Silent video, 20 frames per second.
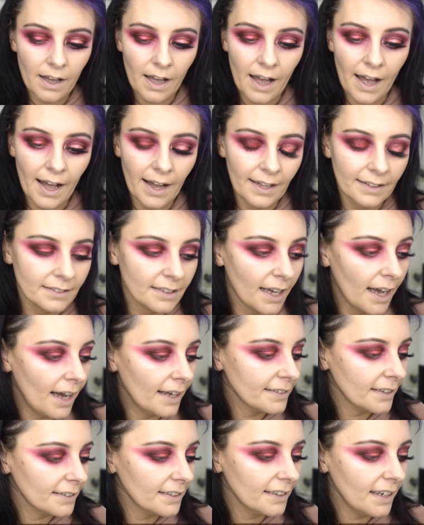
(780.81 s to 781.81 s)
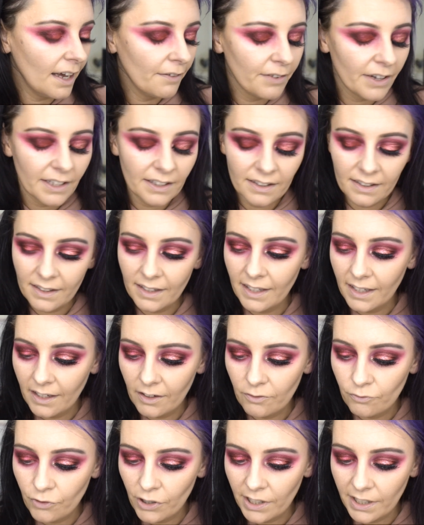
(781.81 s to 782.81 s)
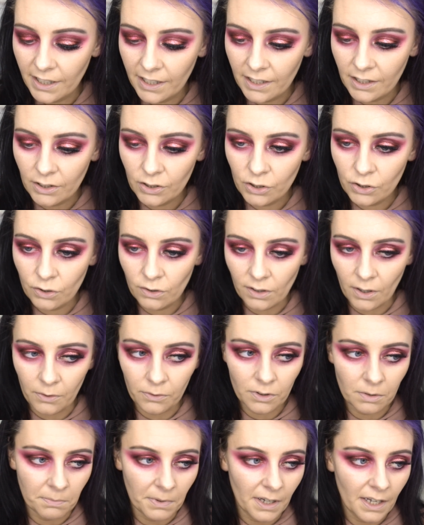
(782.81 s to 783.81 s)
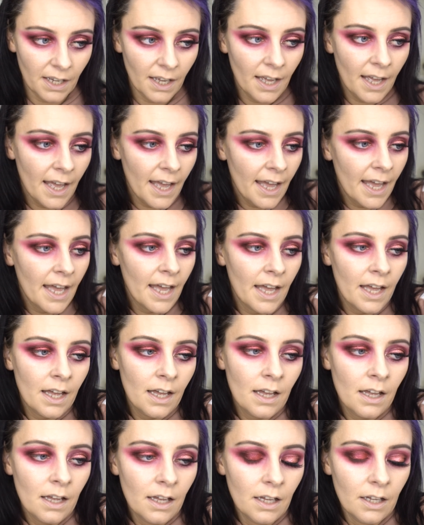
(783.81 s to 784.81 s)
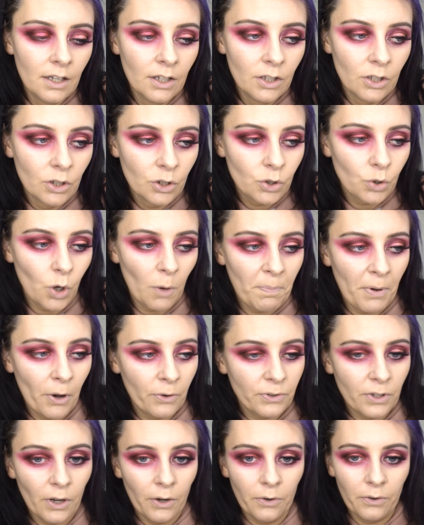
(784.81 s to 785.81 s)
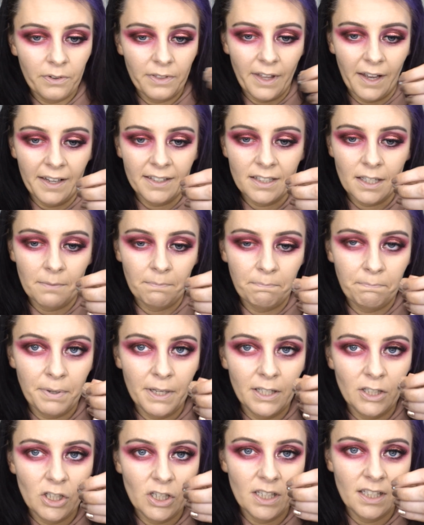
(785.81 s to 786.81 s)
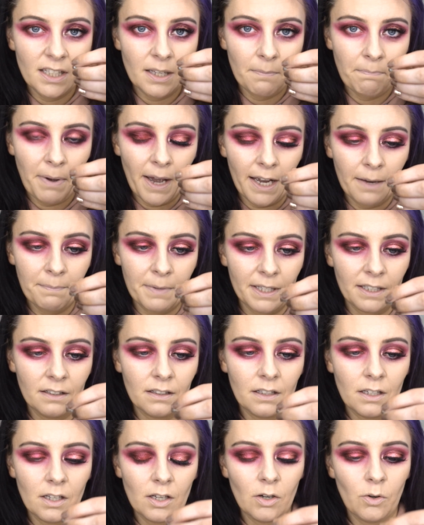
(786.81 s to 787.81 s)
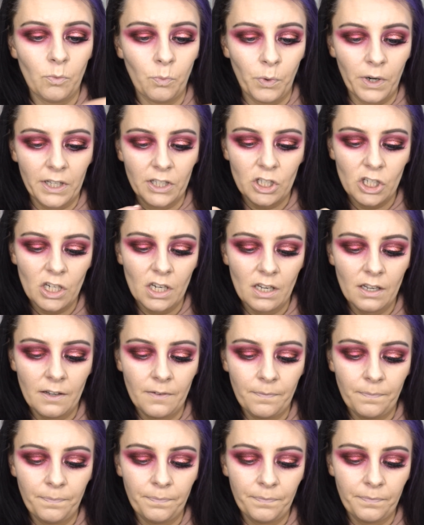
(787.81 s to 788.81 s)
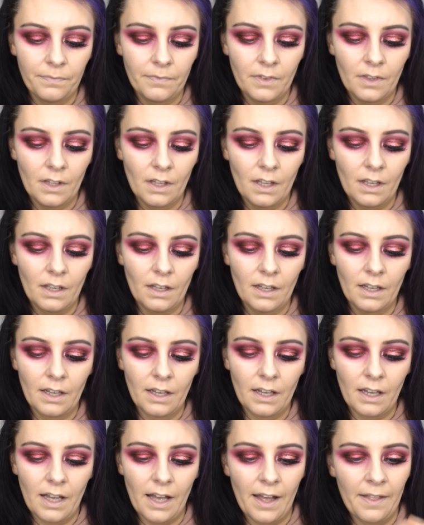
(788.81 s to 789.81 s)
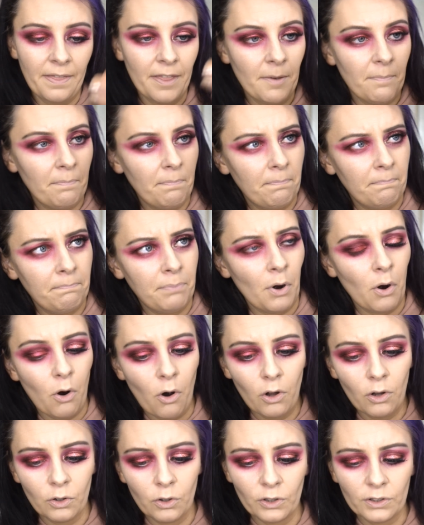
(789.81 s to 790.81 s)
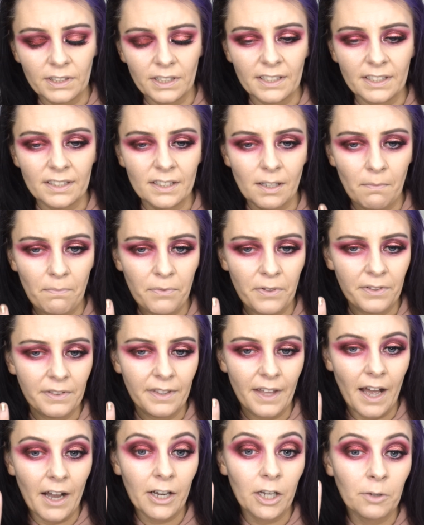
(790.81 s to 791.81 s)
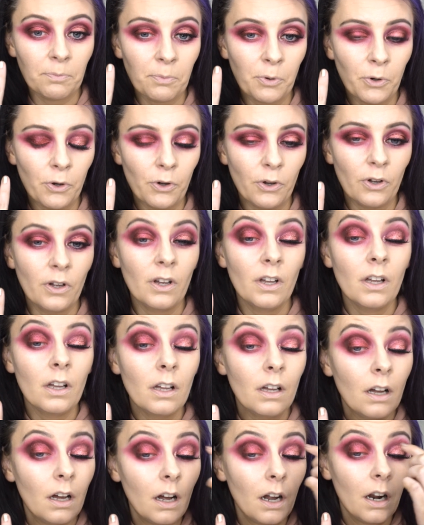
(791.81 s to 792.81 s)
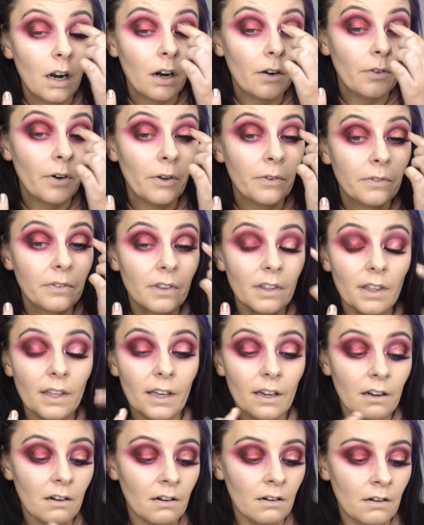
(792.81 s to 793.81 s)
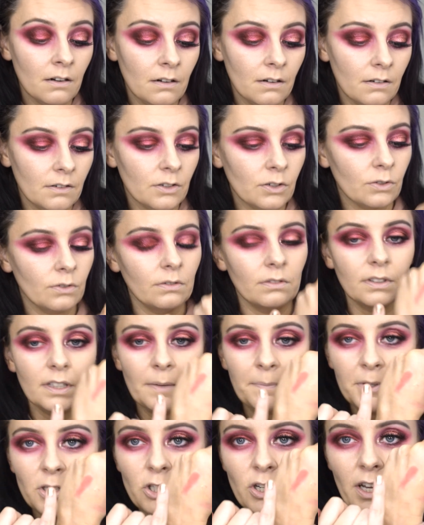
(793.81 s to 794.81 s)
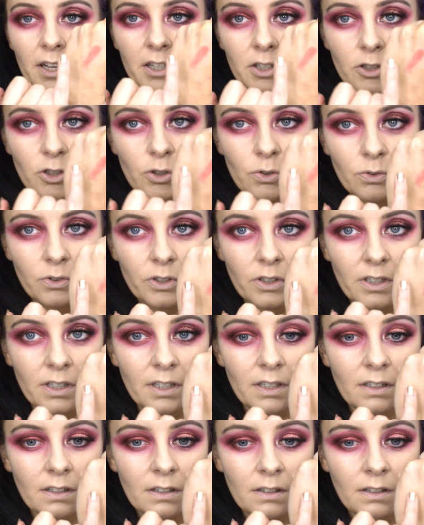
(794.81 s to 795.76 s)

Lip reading: and I didn't have anything that really stood out to me. So I pulled out this Peaches pigment, which in the pot looked like something that I could put around there. So let me try and show you.